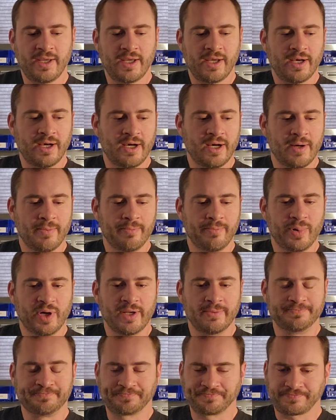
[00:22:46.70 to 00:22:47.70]

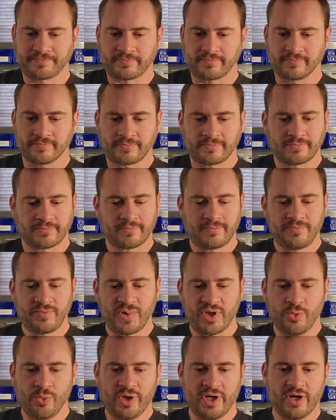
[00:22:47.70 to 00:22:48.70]
But
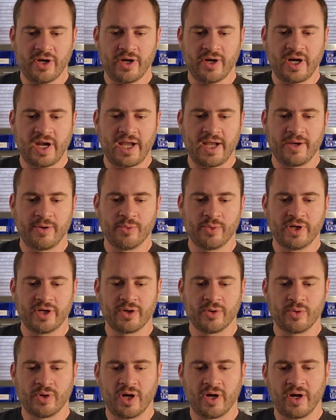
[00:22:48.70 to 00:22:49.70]
we are
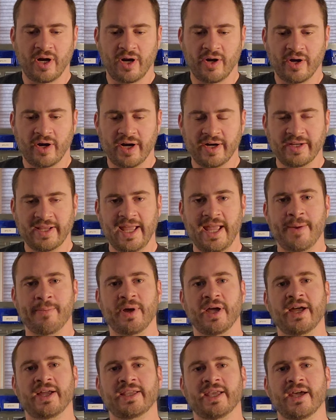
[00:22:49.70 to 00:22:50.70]
our game,
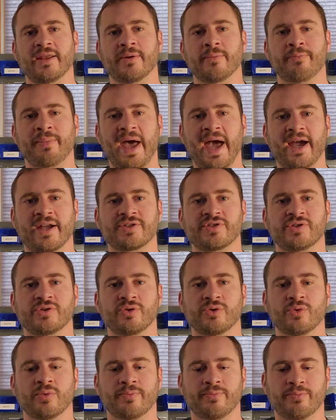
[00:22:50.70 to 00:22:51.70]
again, back
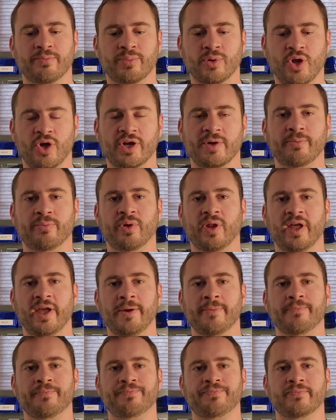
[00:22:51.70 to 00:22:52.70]
to plug and play.
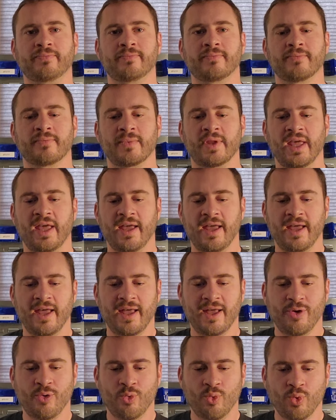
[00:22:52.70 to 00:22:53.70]

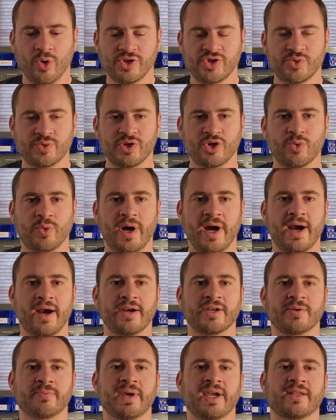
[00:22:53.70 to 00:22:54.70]
What's
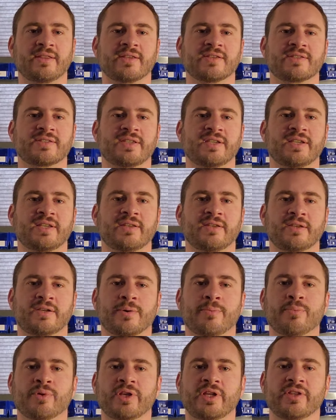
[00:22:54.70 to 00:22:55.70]
required to make this kit
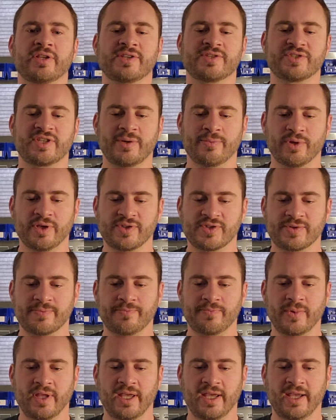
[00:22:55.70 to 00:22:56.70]
completely seamless?
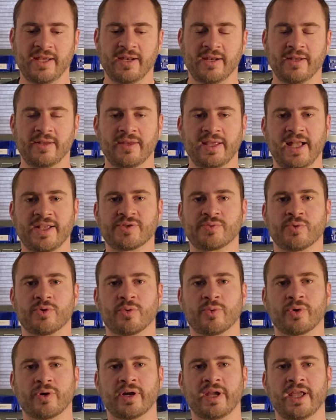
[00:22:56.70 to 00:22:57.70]
And that's what
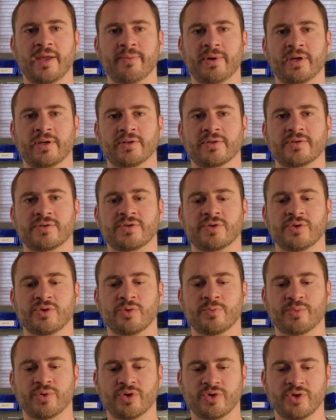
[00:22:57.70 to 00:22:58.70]
we're aiming to
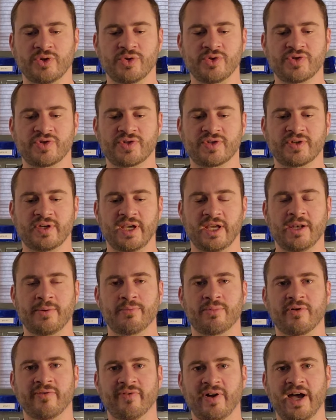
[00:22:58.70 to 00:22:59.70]
produce and
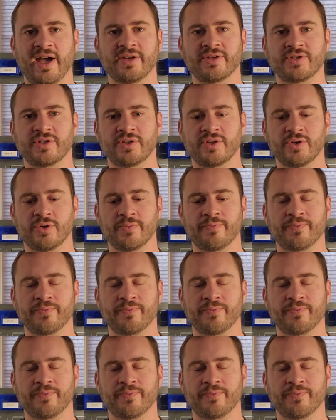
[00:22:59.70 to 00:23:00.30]
provide to you.